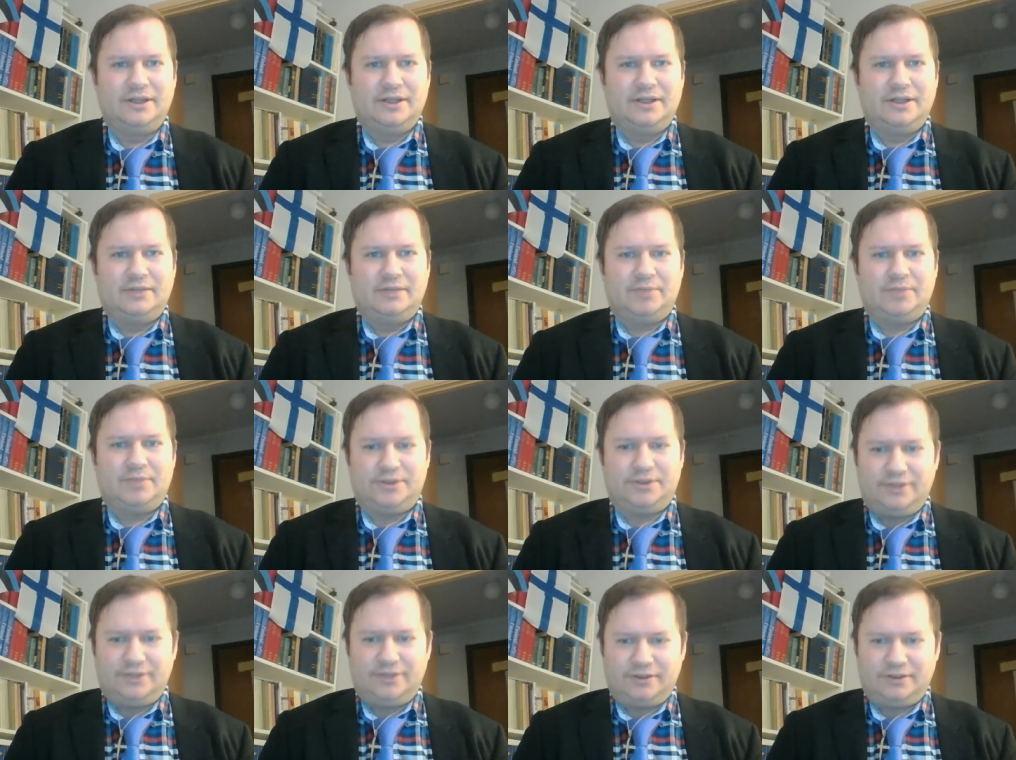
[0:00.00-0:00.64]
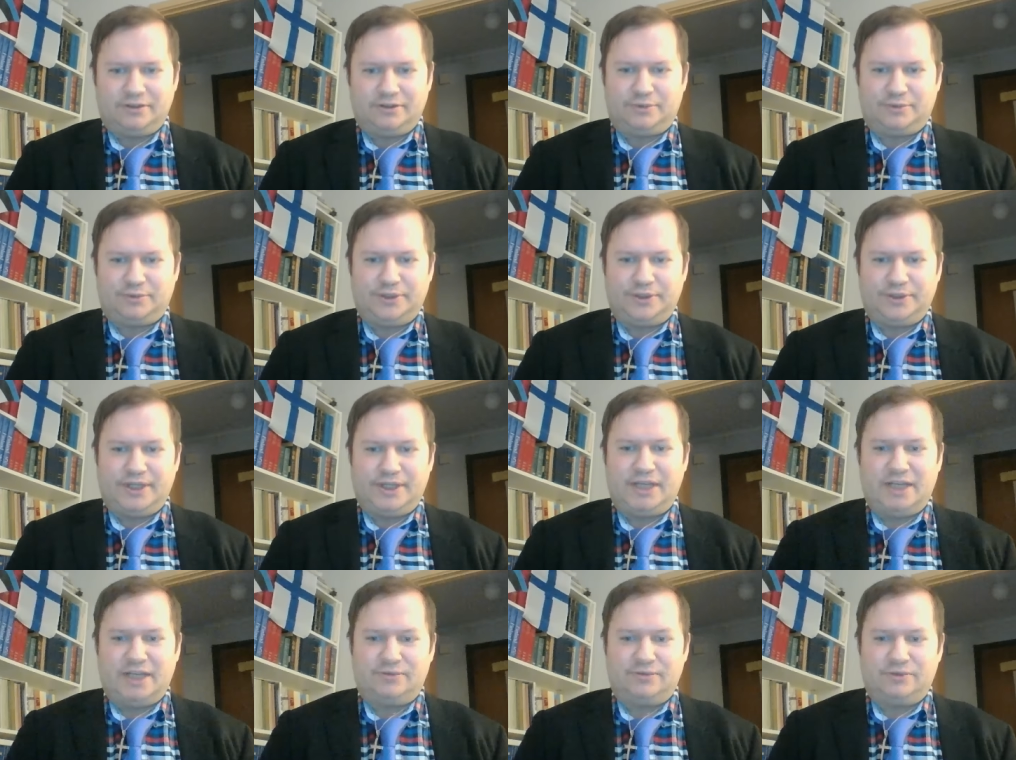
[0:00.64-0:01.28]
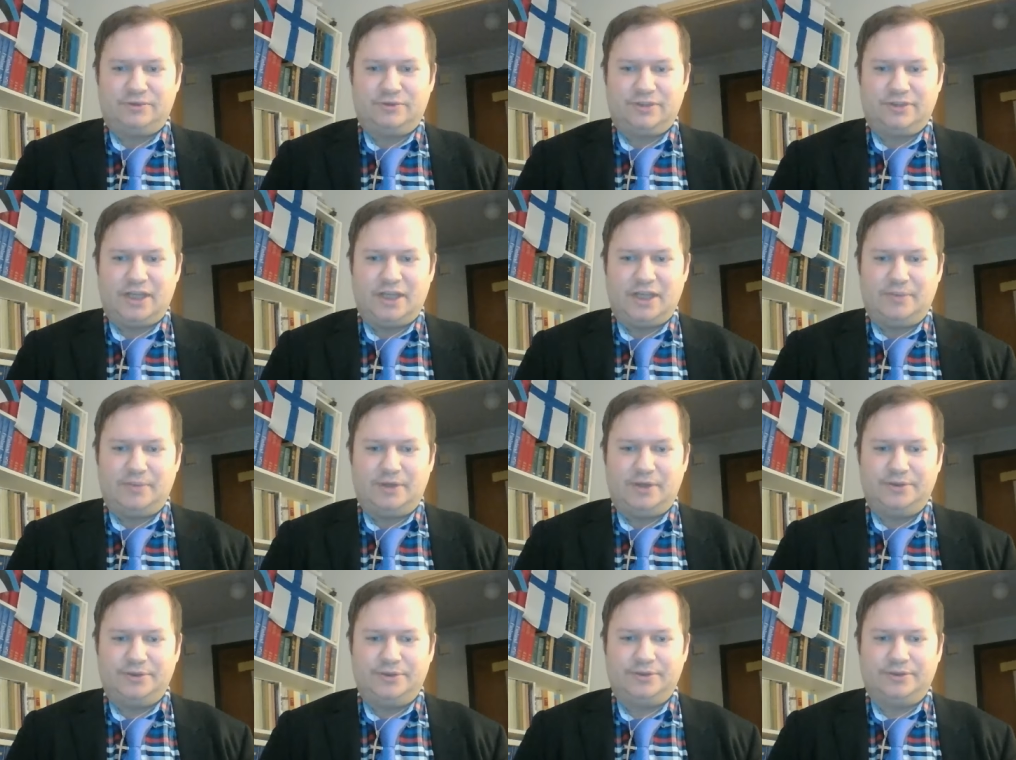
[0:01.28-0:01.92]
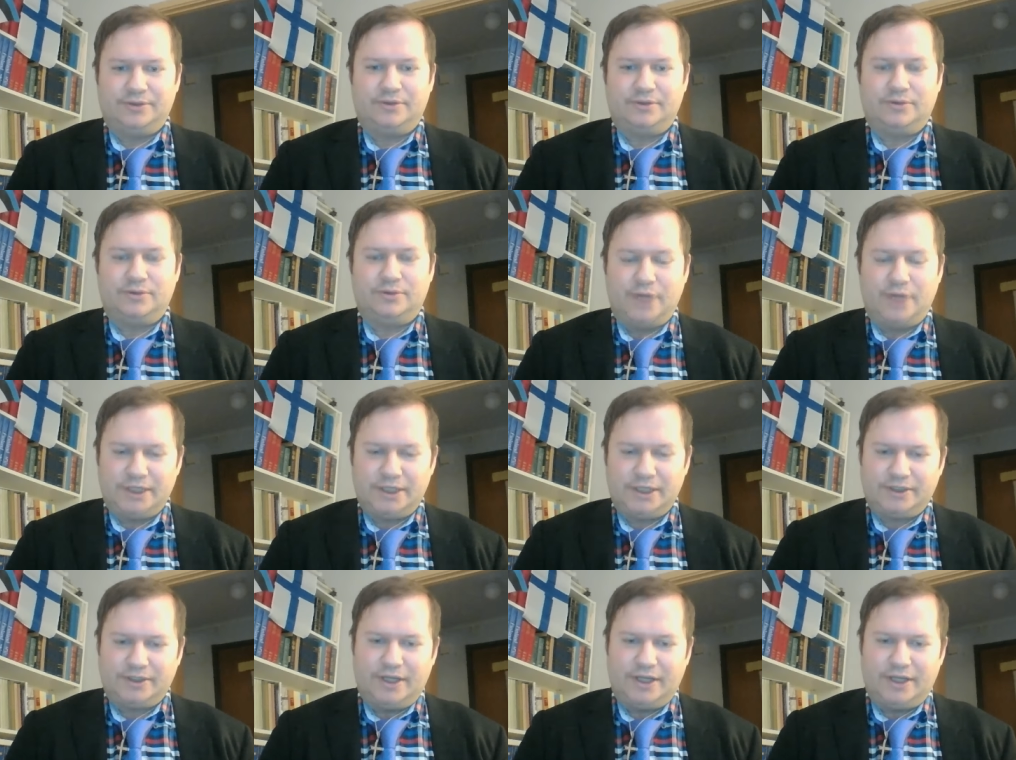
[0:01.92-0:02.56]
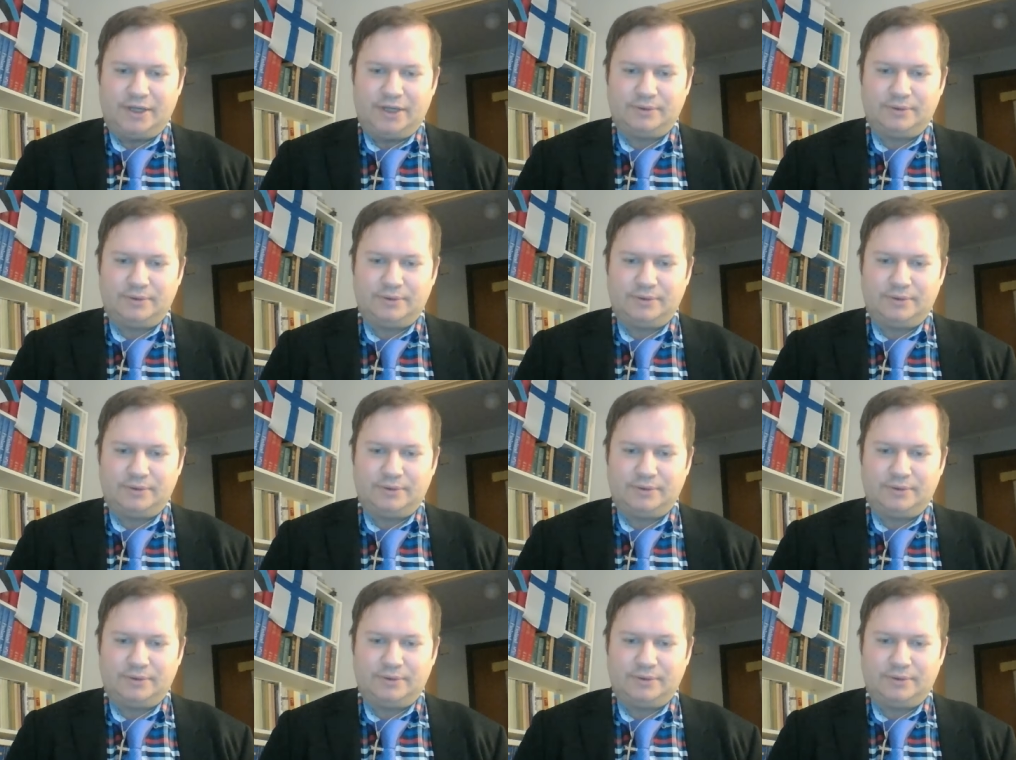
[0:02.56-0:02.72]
But this is what I have to say about it right now.